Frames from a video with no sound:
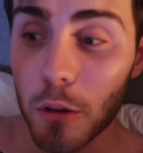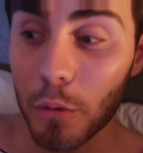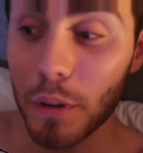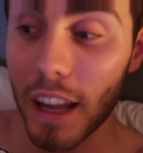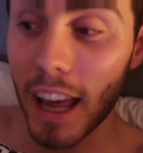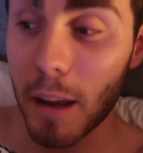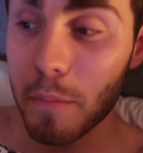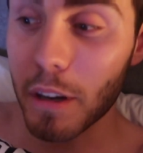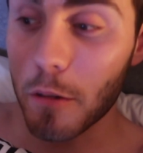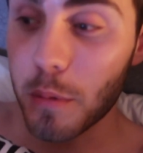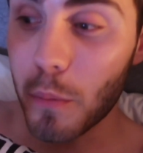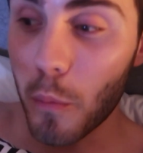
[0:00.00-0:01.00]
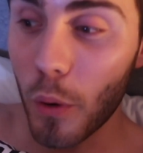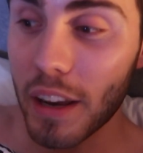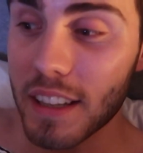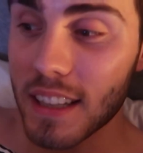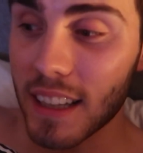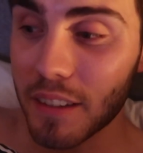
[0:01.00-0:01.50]
it all day, but I've been
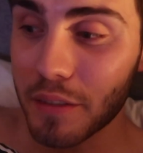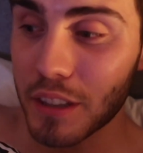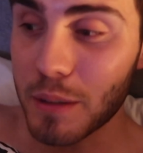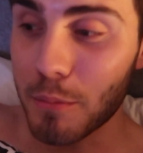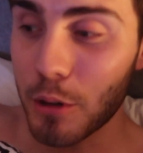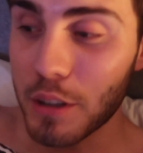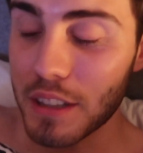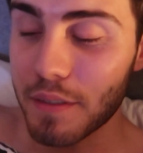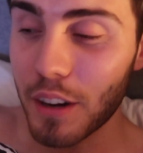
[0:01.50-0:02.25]
waiting for tomorrow's